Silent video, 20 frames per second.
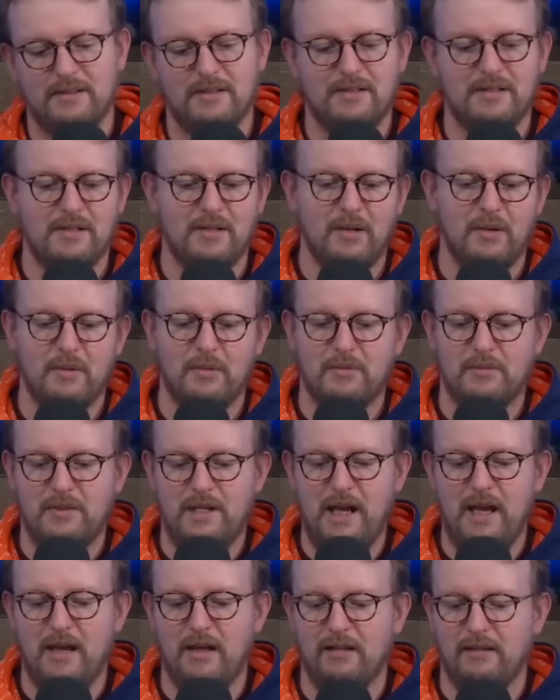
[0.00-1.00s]
So
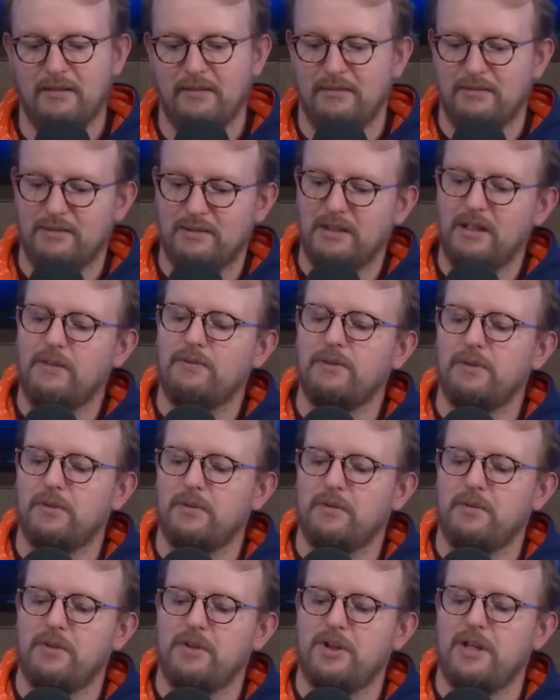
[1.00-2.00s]
yeah, love Lunar
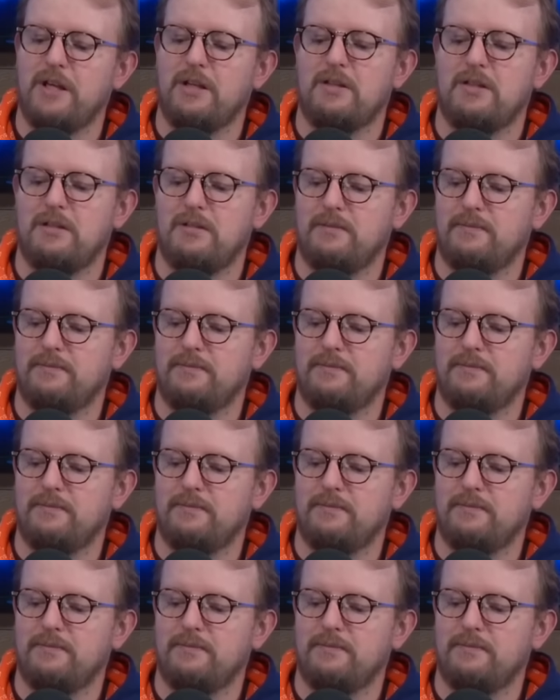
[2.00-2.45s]
Rejection.